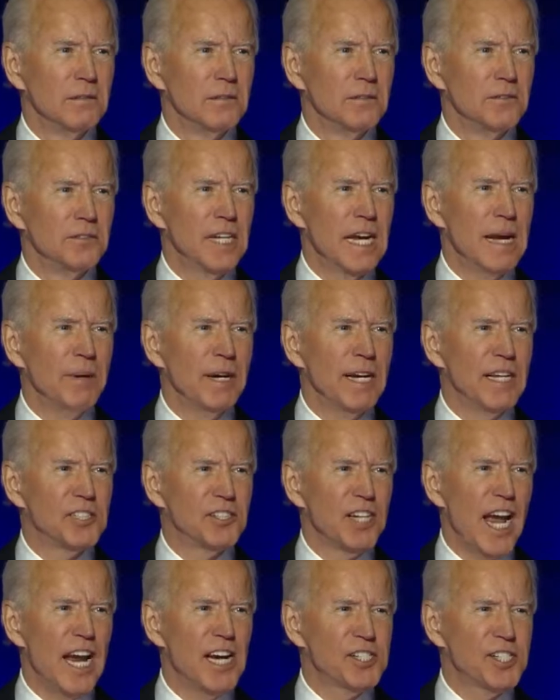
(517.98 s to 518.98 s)

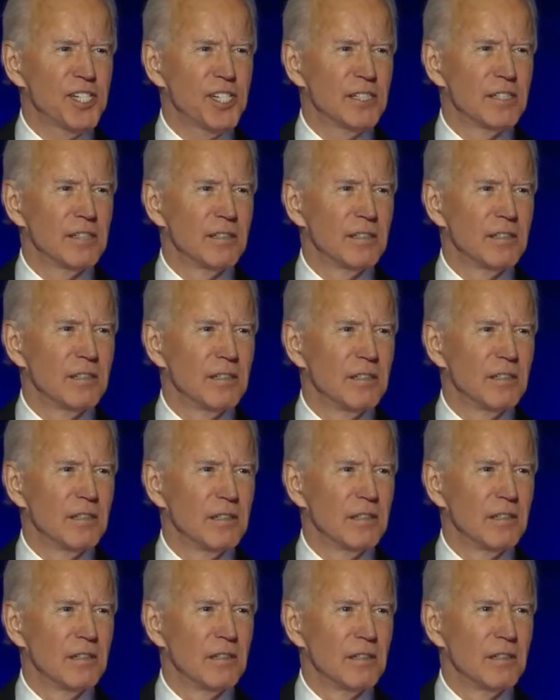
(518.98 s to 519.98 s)
demonization
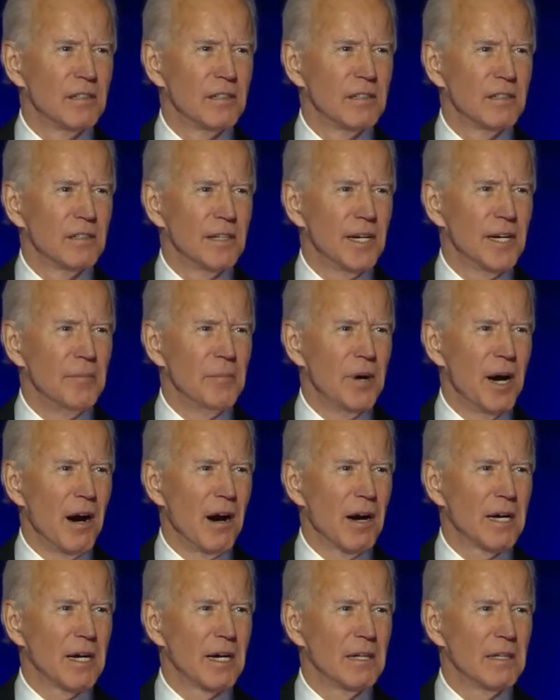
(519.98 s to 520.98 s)
in
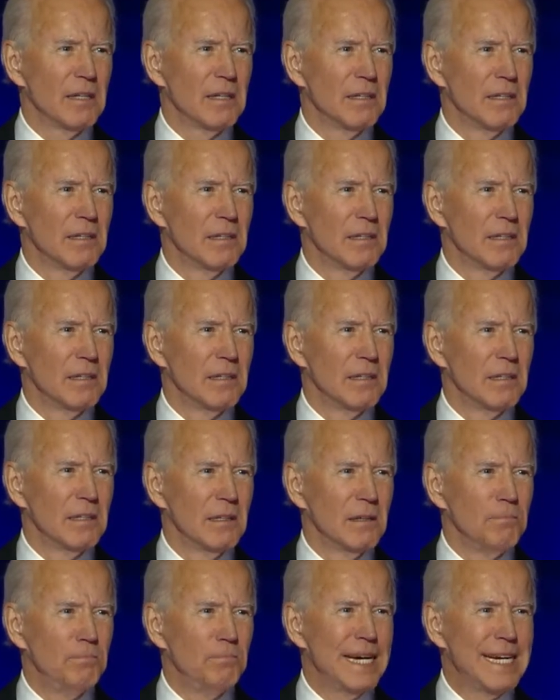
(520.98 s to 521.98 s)
America
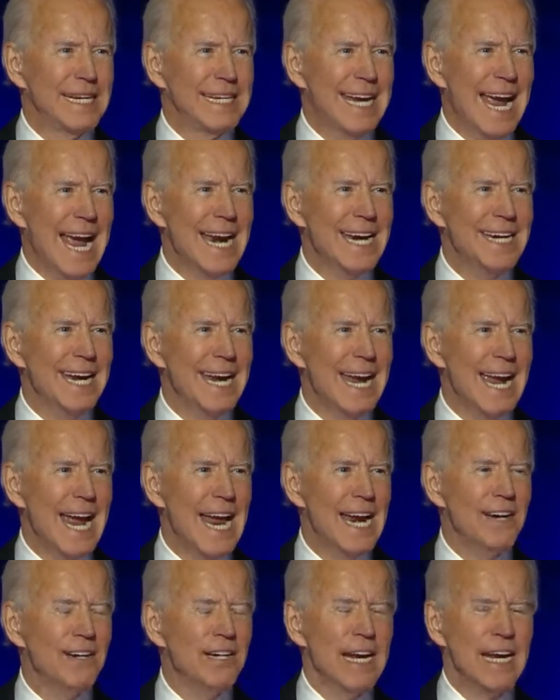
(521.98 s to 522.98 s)
begin to
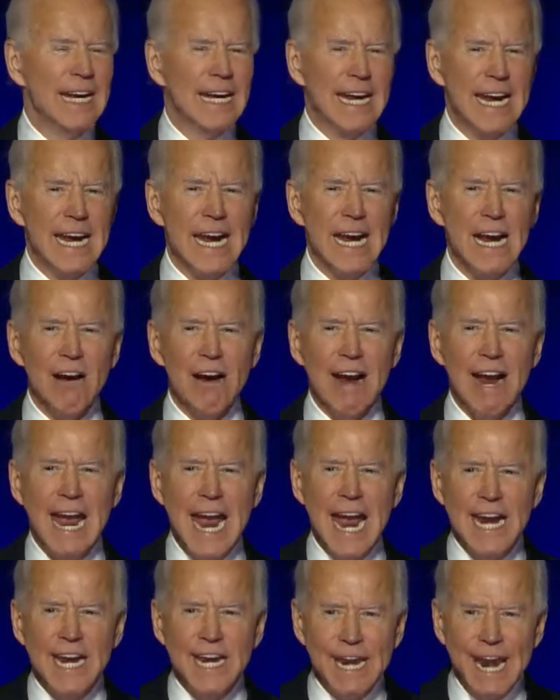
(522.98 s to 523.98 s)
end here
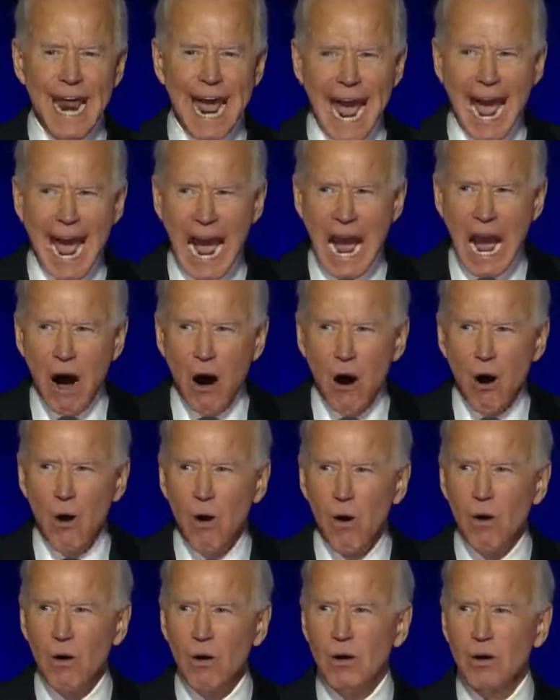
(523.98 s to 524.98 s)
and
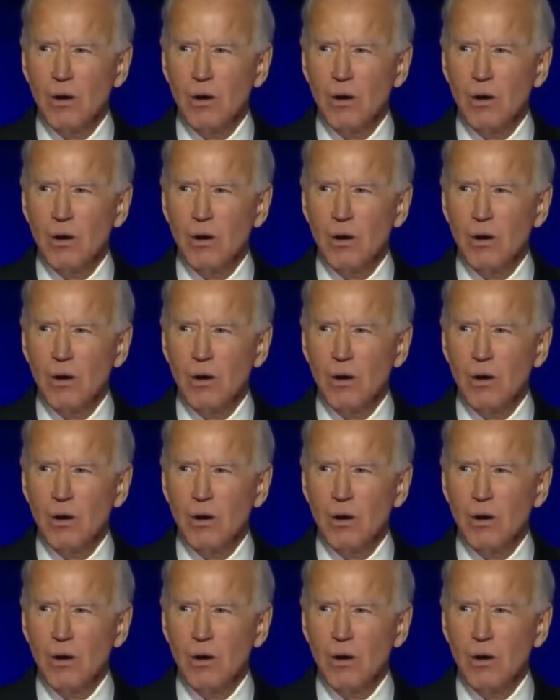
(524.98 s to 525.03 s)
now.